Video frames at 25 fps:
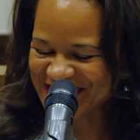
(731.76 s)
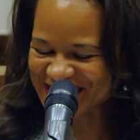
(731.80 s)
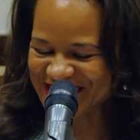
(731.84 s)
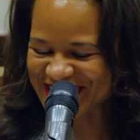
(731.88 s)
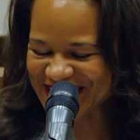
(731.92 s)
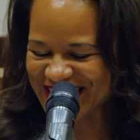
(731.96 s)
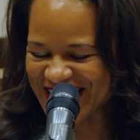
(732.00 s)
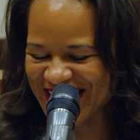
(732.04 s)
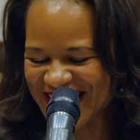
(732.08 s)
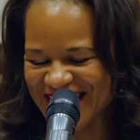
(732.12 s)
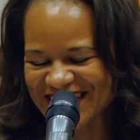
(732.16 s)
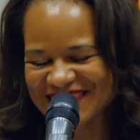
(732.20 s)
the
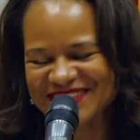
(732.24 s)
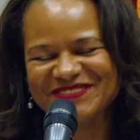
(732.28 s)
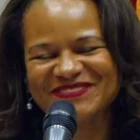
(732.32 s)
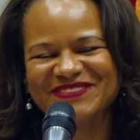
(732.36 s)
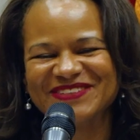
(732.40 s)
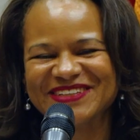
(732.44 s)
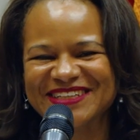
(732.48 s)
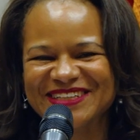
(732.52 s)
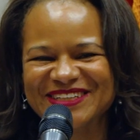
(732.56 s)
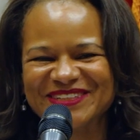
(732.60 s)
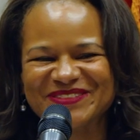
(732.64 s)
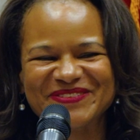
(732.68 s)
kind of
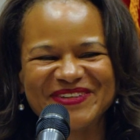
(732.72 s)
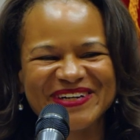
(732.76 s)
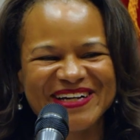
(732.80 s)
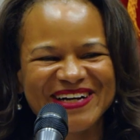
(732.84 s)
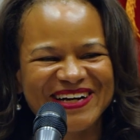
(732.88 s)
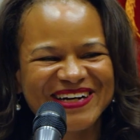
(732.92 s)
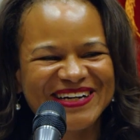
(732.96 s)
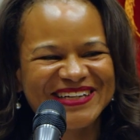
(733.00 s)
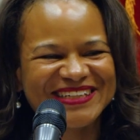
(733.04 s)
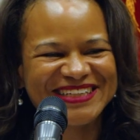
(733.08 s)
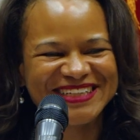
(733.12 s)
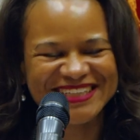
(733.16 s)
leader we
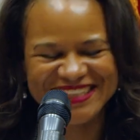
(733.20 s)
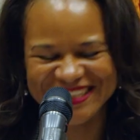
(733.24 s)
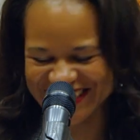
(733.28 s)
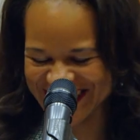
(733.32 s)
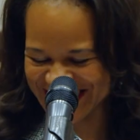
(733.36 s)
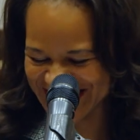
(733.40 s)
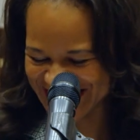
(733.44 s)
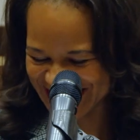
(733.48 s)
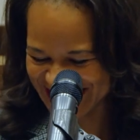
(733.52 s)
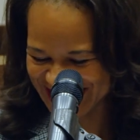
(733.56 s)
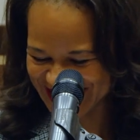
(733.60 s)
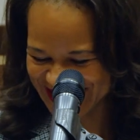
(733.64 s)
all
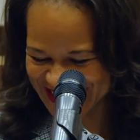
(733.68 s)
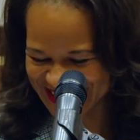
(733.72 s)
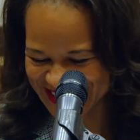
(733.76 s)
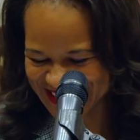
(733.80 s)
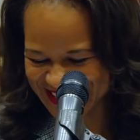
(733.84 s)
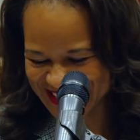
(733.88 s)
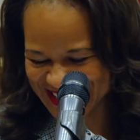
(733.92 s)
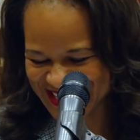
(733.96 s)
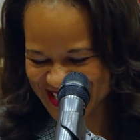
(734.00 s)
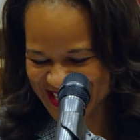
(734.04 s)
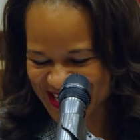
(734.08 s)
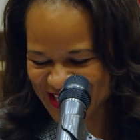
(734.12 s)
need,
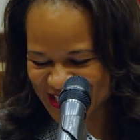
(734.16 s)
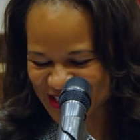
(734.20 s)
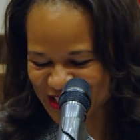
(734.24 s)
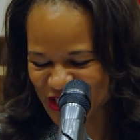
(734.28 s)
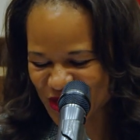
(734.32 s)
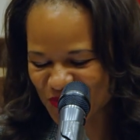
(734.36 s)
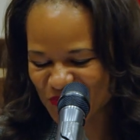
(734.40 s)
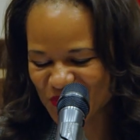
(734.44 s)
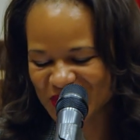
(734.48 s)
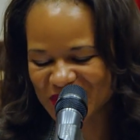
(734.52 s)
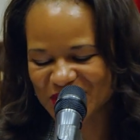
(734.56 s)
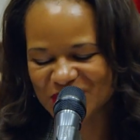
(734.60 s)

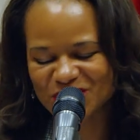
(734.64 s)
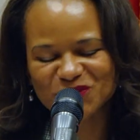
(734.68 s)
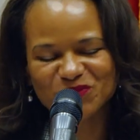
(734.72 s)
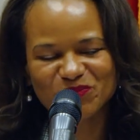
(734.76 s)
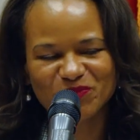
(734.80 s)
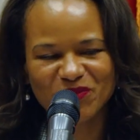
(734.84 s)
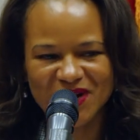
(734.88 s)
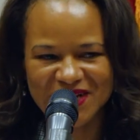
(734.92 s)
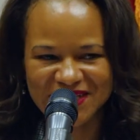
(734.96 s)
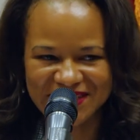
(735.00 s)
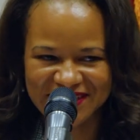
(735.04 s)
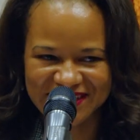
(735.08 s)
someone who's
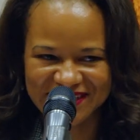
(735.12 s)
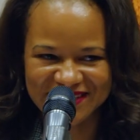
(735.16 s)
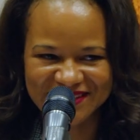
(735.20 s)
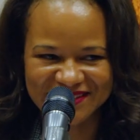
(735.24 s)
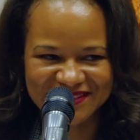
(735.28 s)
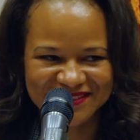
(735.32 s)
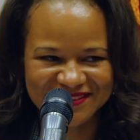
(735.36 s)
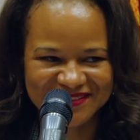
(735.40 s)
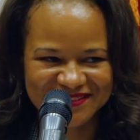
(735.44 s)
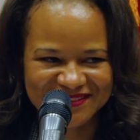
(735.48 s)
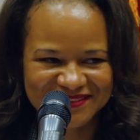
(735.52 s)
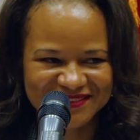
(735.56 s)

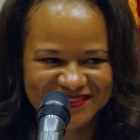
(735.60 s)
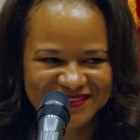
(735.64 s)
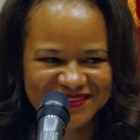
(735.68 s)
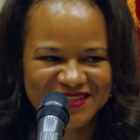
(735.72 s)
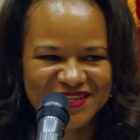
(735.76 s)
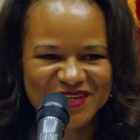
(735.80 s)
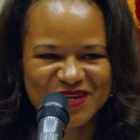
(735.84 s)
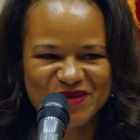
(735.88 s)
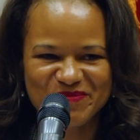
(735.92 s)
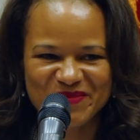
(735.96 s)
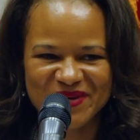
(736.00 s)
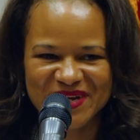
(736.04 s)
present,
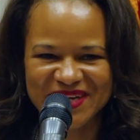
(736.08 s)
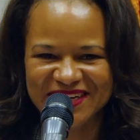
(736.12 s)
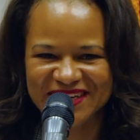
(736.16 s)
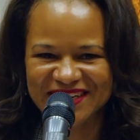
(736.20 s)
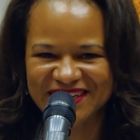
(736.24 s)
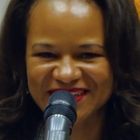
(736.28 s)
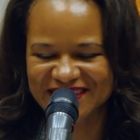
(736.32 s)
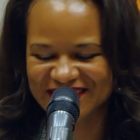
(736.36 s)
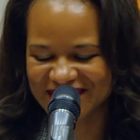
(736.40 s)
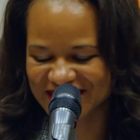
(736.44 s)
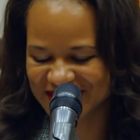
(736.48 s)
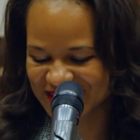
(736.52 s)

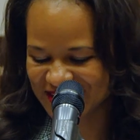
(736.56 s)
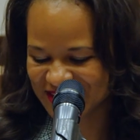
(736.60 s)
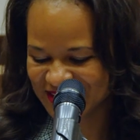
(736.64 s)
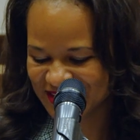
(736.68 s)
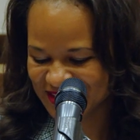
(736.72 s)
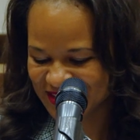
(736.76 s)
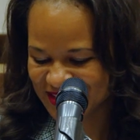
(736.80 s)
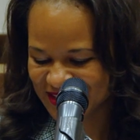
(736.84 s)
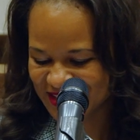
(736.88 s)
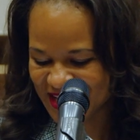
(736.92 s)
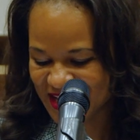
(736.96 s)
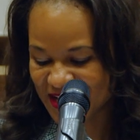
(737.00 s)
committed,
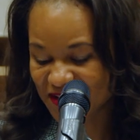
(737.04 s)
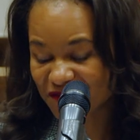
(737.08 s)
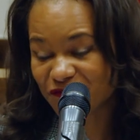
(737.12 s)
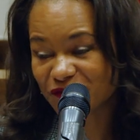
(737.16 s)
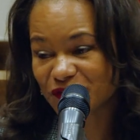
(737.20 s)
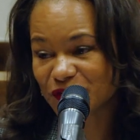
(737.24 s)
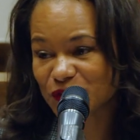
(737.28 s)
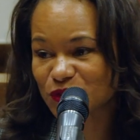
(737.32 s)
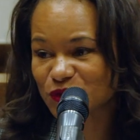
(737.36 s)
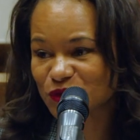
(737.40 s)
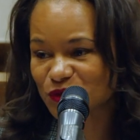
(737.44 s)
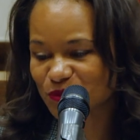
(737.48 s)
and
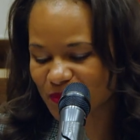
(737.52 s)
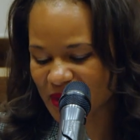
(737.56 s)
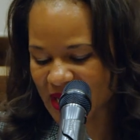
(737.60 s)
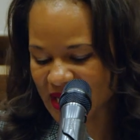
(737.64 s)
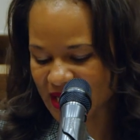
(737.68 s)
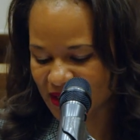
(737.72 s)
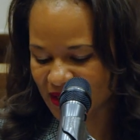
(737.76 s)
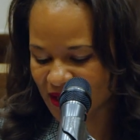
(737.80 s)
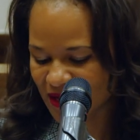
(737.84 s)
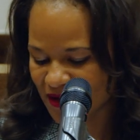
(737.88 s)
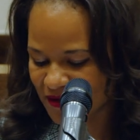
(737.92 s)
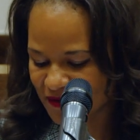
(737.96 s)
fueled
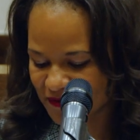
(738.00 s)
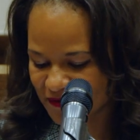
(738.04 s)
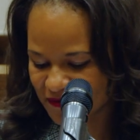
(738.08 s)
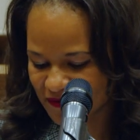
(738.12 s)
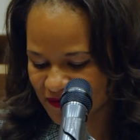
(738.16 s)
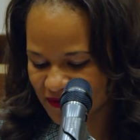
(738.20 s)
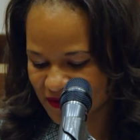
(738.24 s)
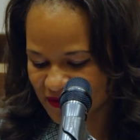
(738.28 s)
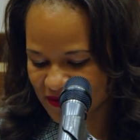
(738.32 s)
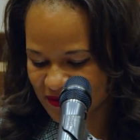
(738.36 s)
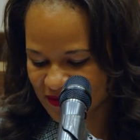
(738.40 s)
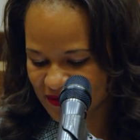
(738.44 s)
by love.
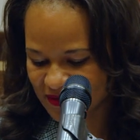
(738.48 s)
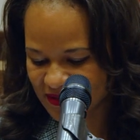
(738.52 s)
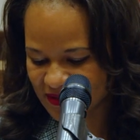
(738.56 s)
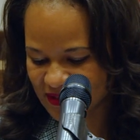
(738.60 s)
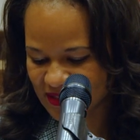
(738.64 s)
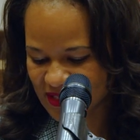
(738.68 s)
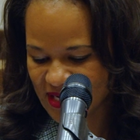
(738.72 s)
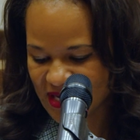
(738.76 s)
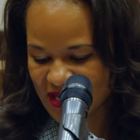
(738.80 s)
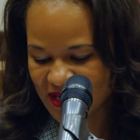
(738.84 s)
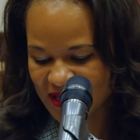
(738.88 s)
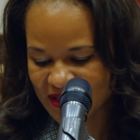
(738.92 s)

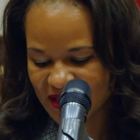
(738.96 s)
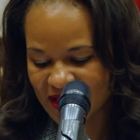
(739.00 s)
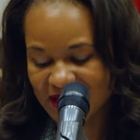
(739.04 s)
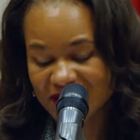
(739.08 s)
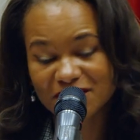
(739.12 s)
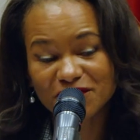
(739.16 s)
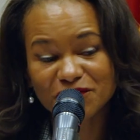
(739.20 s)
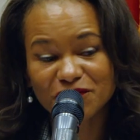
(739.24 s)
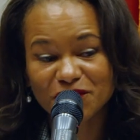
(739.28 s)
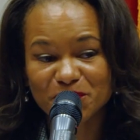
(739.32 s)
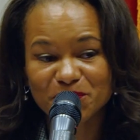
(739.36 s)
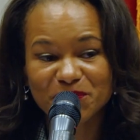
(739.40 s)

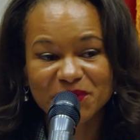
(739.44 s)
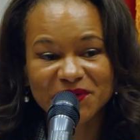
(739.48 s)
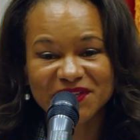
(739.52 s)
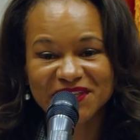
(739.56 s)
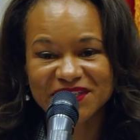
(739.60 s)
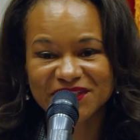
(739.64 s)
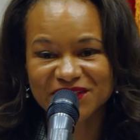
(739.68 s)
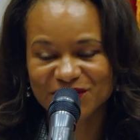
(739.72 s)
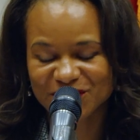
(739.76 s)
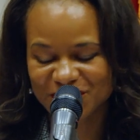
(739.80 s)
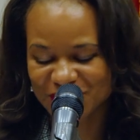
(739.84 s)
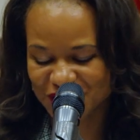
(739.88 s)
Thank you for
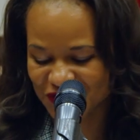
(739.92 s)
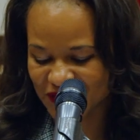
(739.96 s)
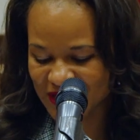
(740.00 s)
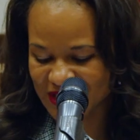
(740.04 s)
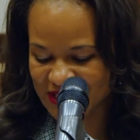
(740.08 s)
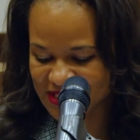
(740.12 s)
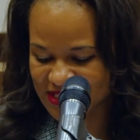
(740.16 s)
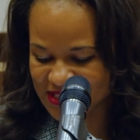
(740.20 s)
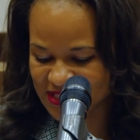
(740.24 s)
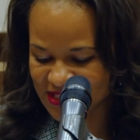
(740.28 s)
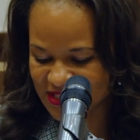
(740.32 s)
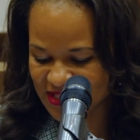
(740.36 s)
putting your
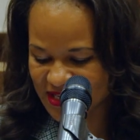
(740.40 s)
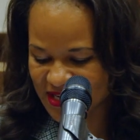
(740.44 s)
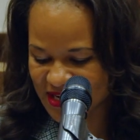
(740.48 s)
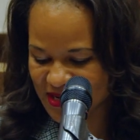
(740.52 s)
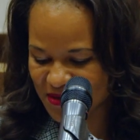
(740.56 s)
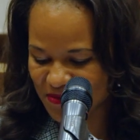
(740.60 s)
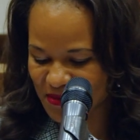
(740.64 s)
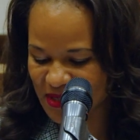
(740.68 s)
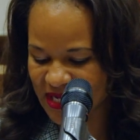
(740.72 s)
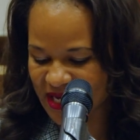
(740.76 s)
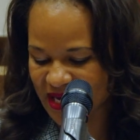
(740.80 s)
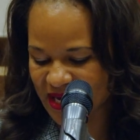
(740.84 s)
trust in
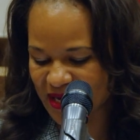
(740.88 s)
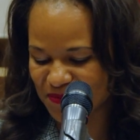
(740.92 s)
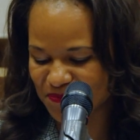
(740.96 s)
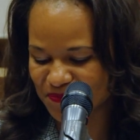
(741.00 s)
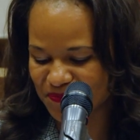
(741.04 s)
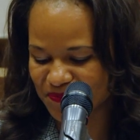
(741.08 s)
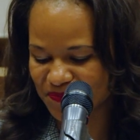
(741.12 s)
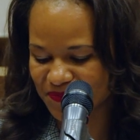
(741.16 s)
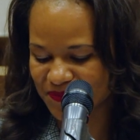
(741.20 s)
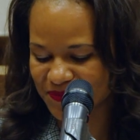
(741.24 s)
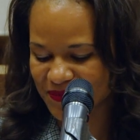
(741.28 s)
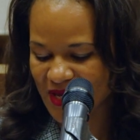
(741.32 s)
him
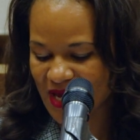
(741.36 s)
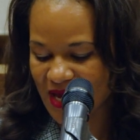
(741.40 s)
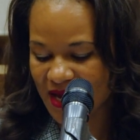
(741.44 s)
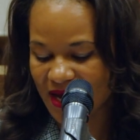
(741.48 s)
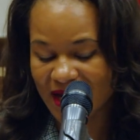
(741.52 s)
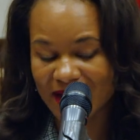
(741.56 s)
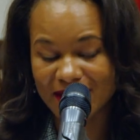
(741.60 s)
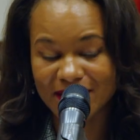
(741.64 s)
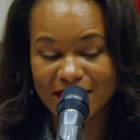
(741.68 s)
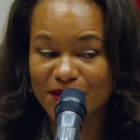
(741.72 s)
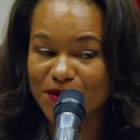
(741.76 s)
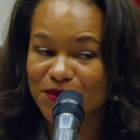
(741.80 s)
again.
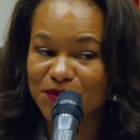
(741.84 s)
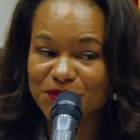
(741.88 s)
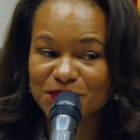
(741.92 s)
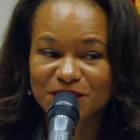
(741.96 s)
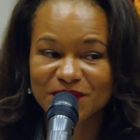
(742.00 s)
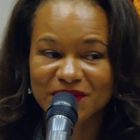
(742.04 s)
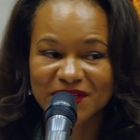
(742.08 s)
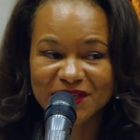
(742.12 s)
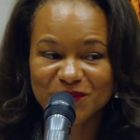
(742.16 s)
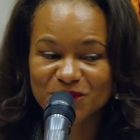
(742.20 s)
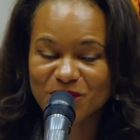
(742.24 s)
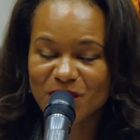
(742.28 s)
I know
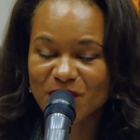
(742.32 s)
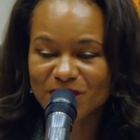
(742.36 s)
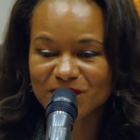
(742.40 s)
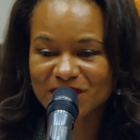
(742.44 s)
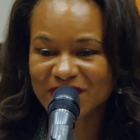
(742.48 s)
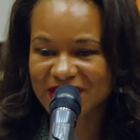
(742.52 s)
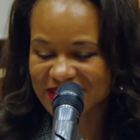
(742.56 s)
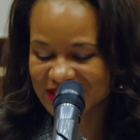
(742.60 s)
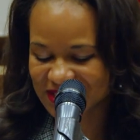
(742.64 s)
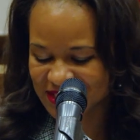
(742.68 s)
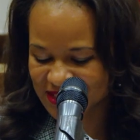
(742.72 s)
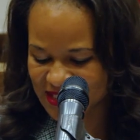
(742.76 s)
he won't
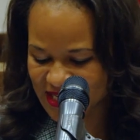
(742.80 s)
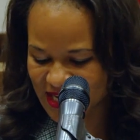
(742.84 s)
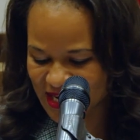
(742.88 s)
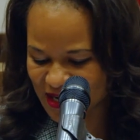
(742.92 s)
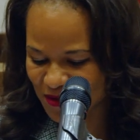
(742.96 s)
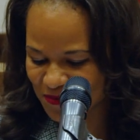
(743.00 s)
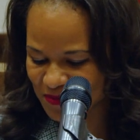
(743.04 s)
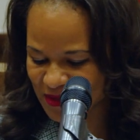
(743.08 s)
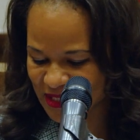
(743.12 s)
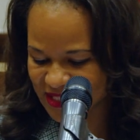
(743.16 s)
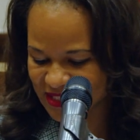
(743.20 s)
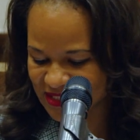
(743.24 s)
let you
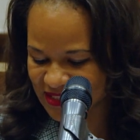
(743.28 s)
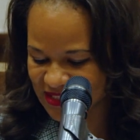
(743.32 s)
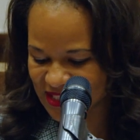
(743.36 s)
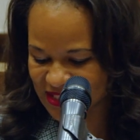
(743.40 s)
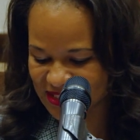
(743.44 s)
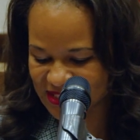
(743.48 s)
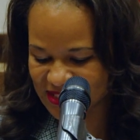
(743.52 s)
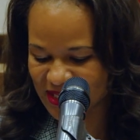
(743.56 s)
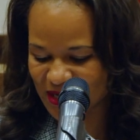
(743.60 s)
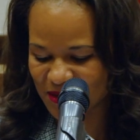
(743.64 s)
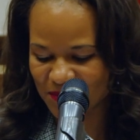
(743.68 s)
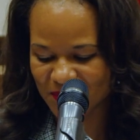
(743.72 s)
down because
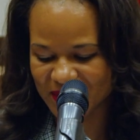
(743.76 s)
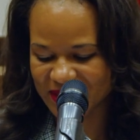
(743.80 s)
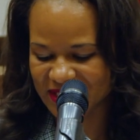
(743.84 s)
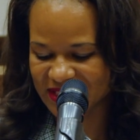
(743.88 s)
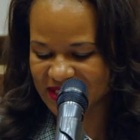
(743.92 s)
that's not what he